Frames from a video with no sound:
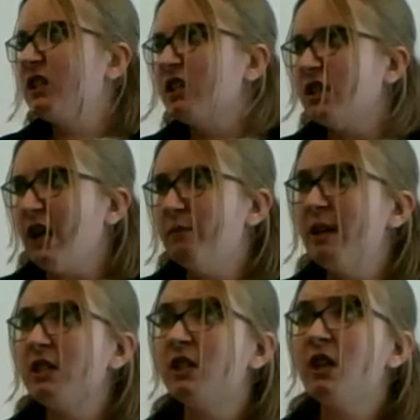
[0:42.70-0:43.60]
and assign a
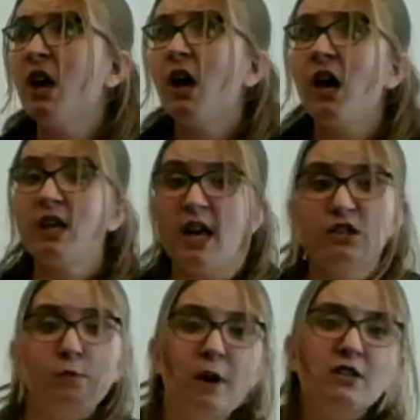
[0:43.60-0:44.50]
piece? Guess
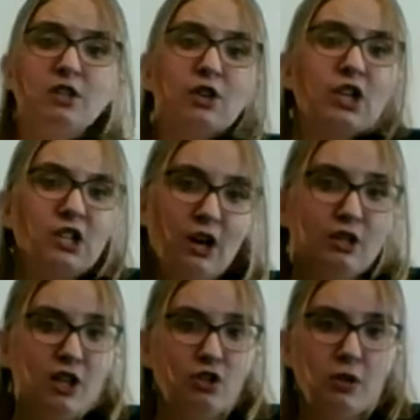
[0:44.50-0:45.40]
who pressed a dirty nose
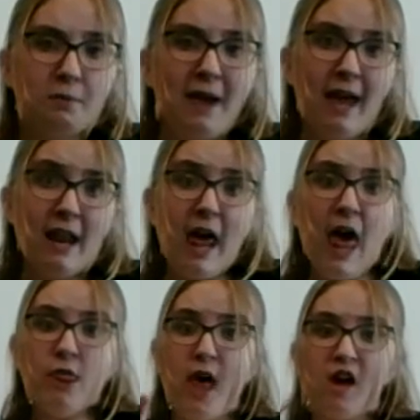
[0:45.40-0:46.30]
tissue into my hand
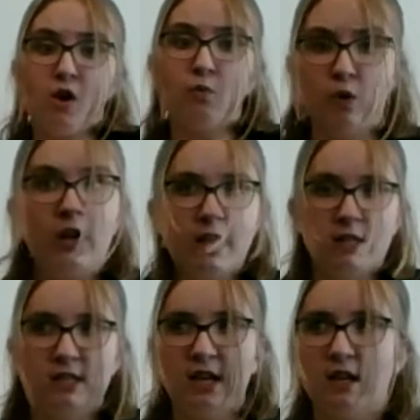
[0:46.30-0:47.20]
and then
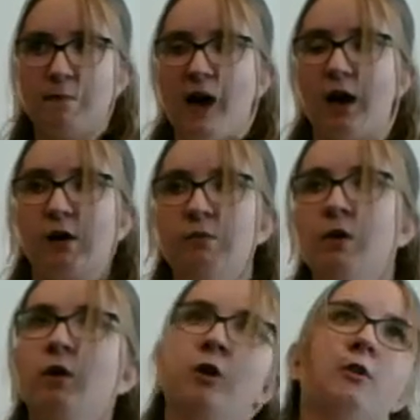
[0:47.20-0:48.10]
wouldn't take it back?
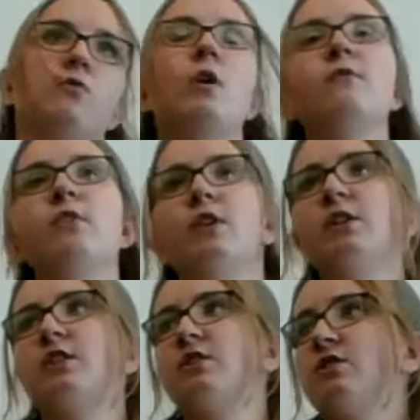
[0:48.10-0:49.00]
one of you
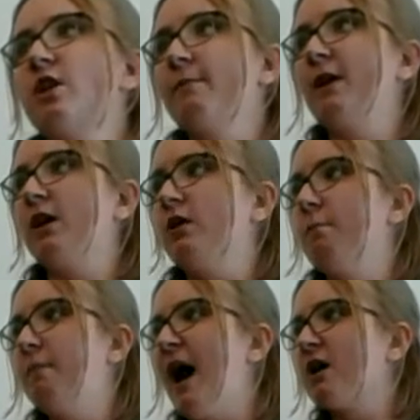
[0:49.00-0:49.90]
kids doesn't stop kicking the
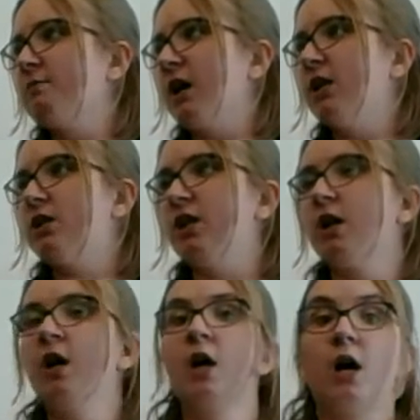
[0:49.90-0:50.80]
back of my
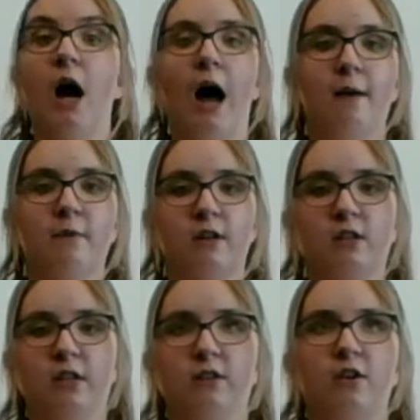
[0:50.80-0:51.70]
seat, oh, I'm going to
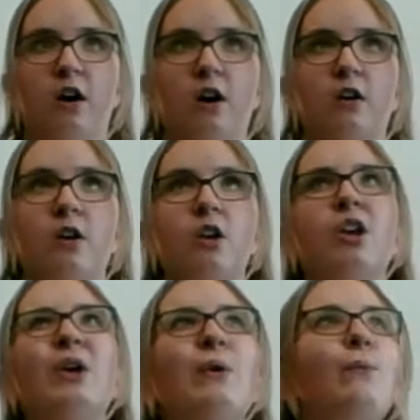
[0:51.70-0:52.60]
clean the car.
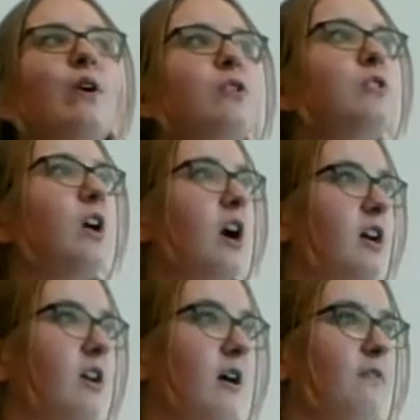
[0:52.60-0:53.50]
Will you knock
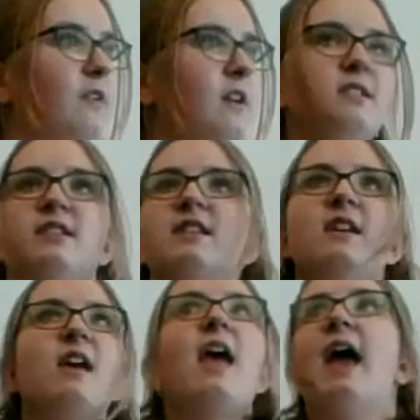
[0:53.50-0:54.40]
it off?
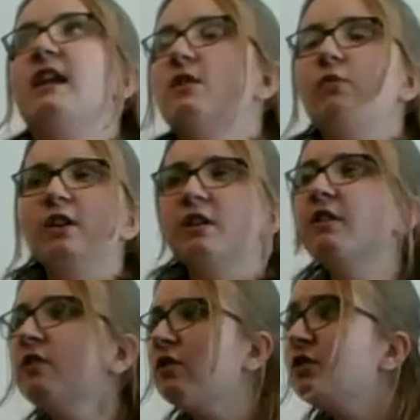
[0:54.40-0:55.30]
Didn't anyone
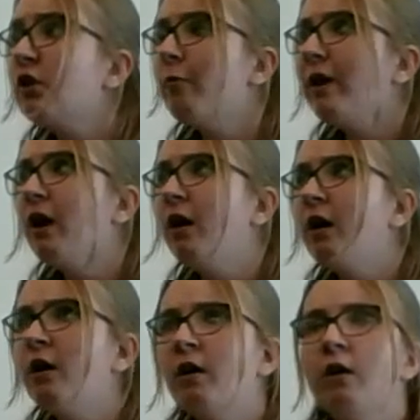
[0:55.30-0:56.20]
hear the sermon?
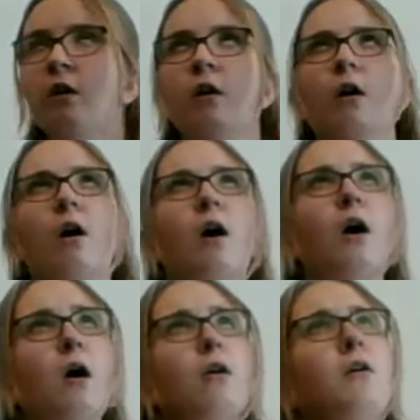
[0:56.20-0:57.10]

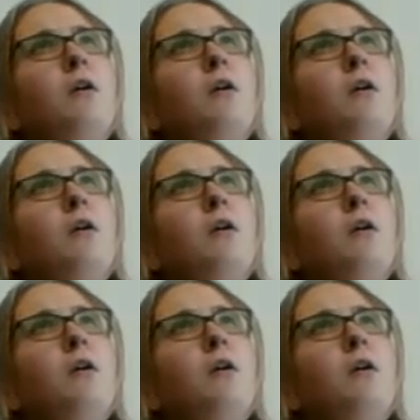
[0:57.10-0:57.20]
Uh,